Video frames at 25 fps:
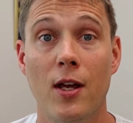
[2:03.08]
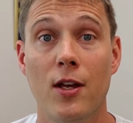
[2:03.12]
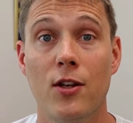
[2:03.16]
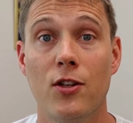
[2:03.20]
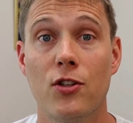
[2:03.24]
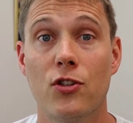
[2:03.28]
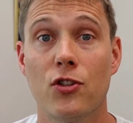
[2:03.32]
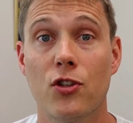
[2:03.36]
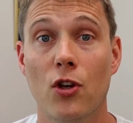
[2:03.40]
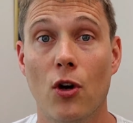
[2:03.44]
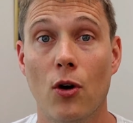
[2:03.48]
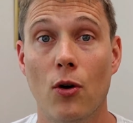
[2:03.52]

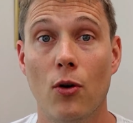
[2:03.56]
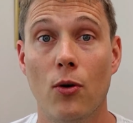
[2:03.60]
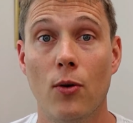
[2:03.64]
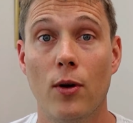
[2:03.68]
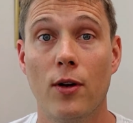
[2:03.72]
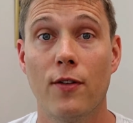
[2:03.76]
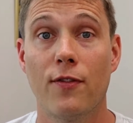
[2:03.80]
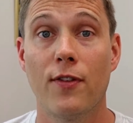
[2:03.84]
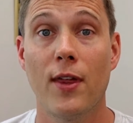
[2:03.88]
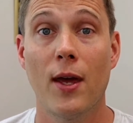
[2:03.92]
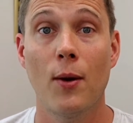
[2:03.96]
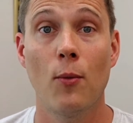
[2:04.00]
So
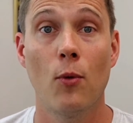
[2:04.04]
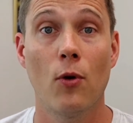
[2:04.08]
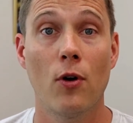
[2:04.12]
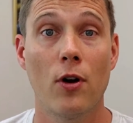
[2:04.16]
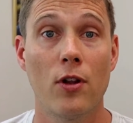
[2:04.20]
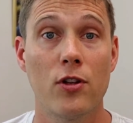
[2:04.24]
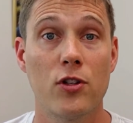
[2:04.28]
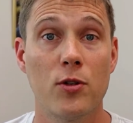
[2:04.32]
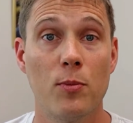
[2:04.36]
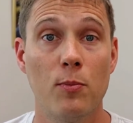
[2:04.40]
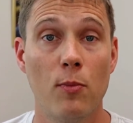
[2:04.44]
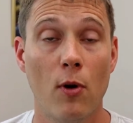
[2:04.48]
if they
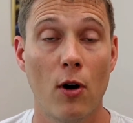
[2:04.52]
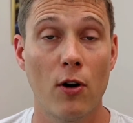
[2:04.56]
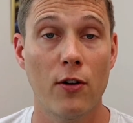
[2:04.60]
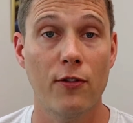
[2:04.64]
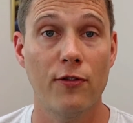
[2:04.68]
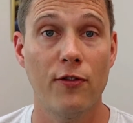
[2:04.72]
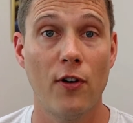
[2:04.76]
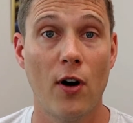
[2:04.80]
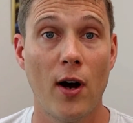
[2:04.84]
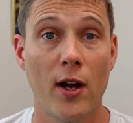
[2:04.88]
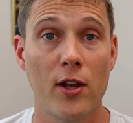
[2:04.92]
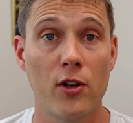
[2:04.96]
wanted to
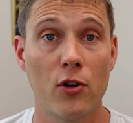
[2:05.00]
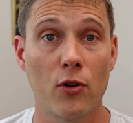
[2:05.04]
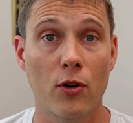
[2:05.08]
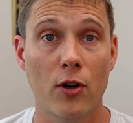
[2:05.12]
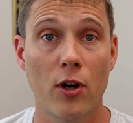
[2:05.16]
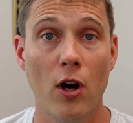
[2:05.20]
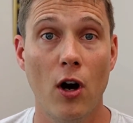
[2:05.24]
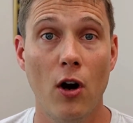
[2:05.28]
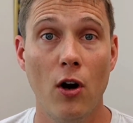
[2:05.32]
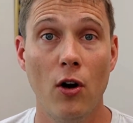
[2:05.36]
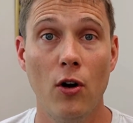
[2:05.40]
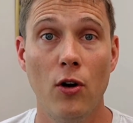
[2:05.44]
modify your
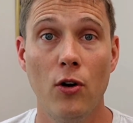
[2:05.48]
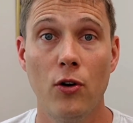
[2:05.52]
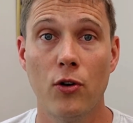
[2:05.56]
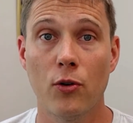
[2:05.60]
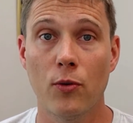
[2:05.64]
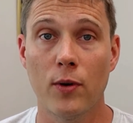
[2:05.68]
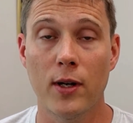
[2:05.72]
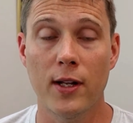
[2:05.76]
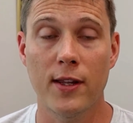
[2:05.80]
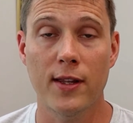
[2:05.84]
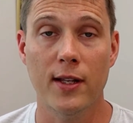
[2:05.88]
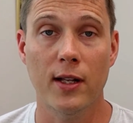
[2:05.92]
code or
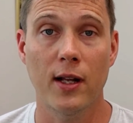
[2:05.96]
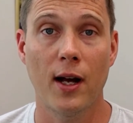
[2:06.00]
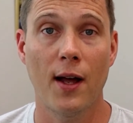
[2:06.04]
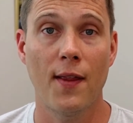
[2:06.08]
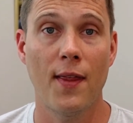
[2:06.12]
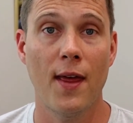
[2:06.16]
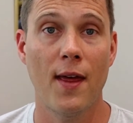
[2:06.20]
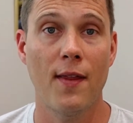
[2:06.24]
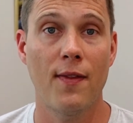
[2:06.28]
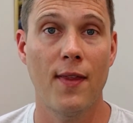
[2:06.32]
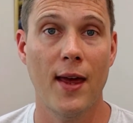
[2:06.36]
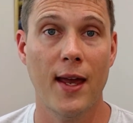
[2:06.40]
anything like
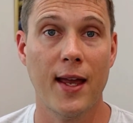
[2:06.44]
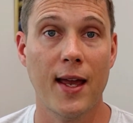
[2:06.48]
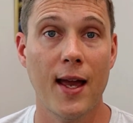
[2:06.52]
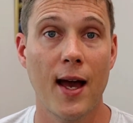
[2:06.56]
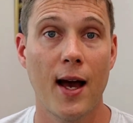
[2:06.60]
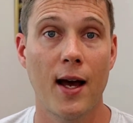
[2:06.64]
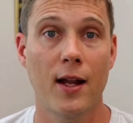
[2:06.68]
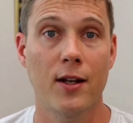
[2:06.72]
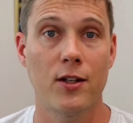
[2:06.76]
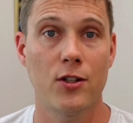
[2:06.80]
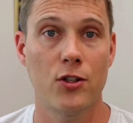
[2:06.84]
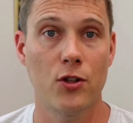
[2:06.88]
that, they
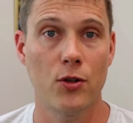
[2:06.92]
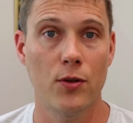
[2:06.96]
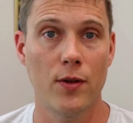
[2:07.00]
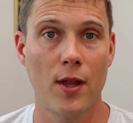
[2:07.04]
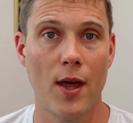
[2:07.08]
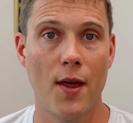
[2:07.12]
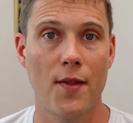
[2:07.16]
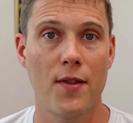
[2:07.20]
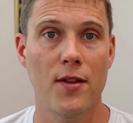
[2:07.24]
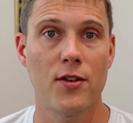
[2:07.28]
can't do that.